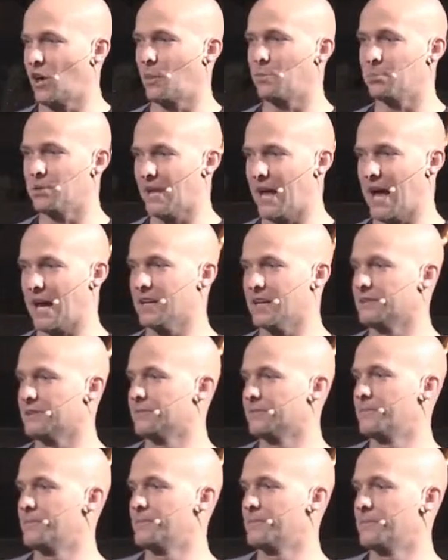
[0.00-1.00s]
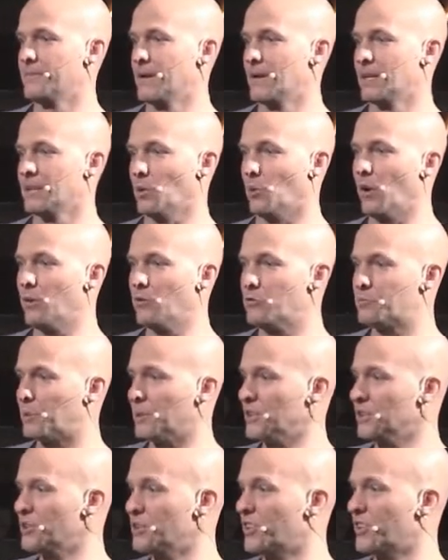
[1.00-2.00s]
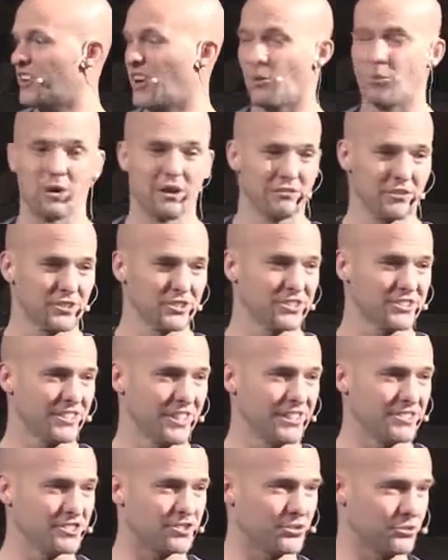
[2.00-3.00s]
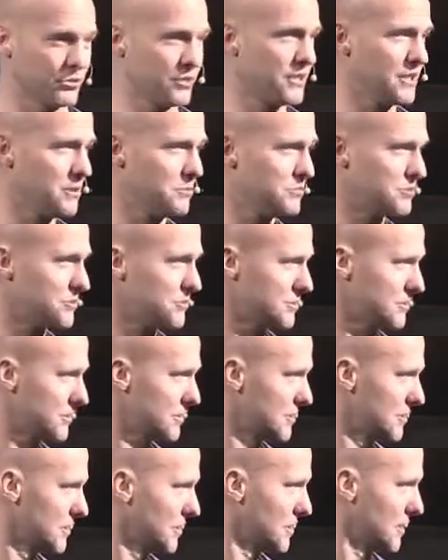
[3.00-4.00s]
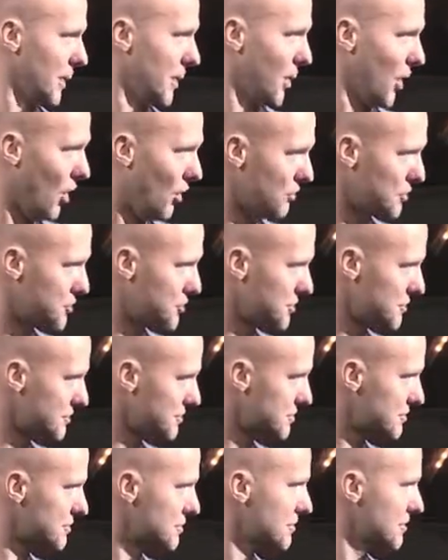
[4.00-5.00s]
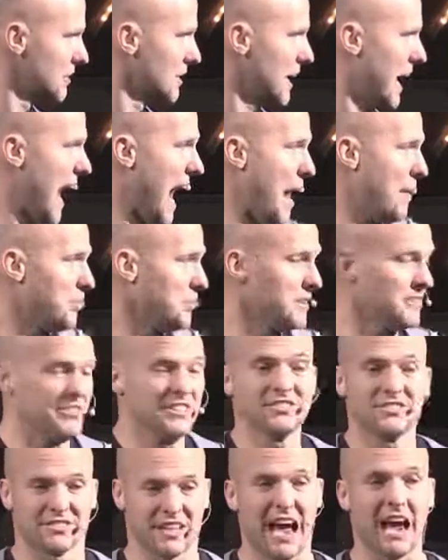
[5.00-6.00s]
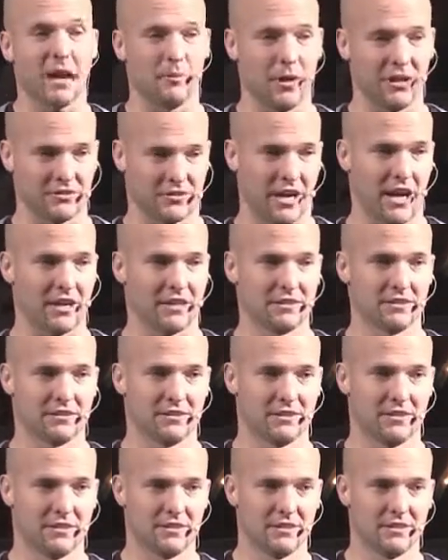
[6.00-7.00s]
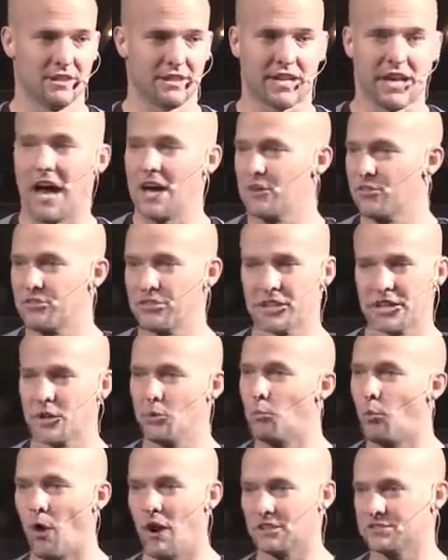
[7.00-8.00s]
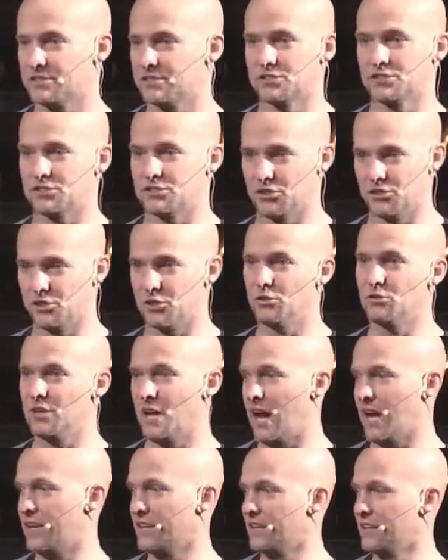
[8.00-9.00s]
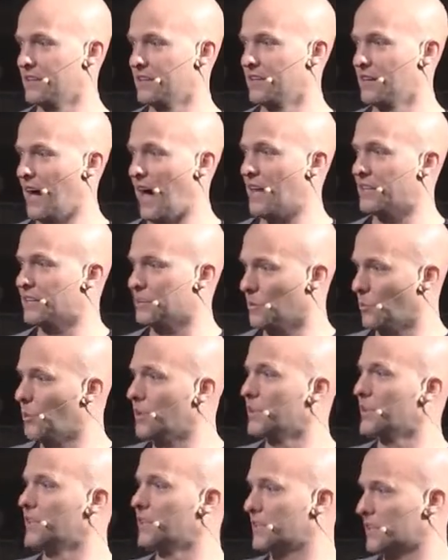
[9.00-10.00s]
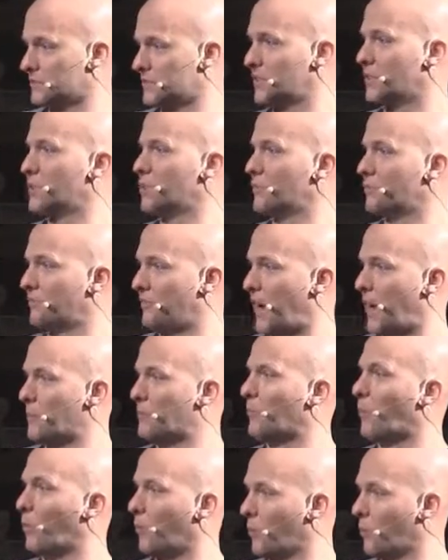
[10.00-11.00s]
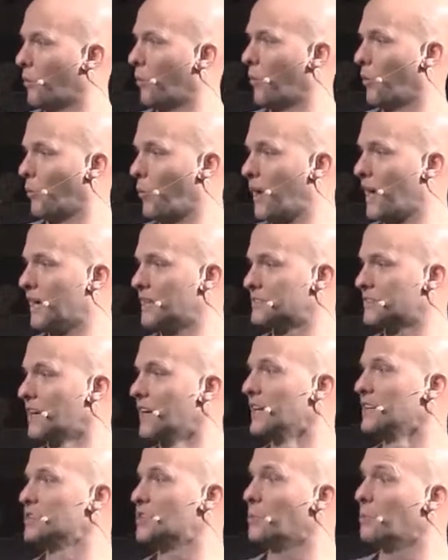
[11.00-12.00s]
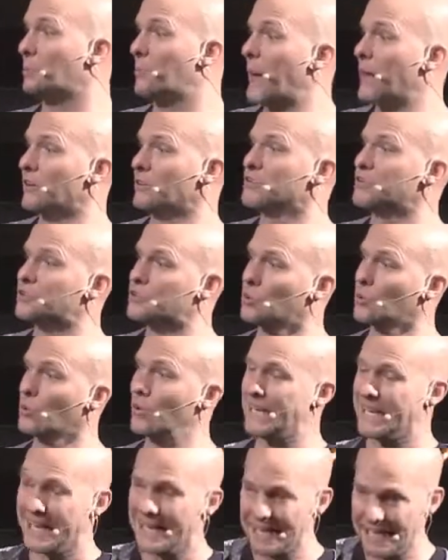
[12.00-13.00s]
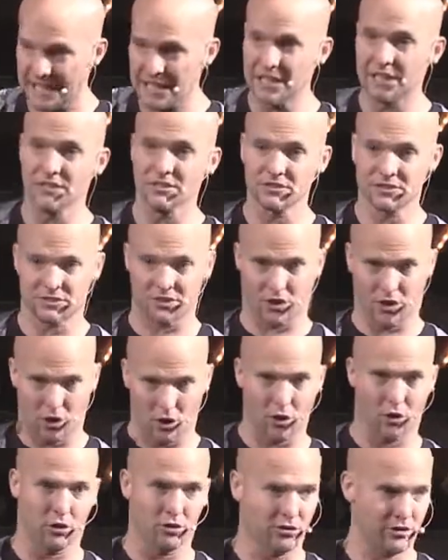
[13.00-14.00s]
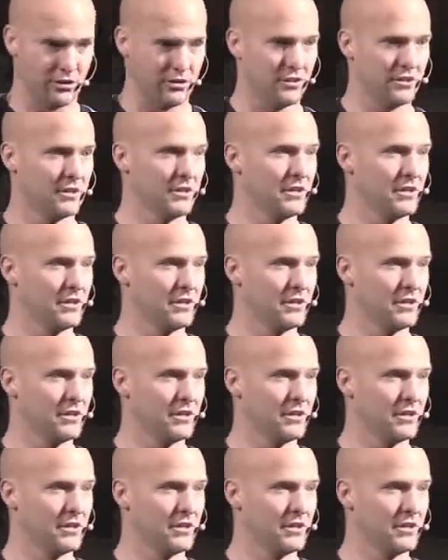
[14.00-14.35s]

planet, the way we've polluted our rivers and streams and oceans, I believe he's sad about that. Like, I don't think he wants us to do that. I think that we need to continue to find more and more ways to better steward his earth,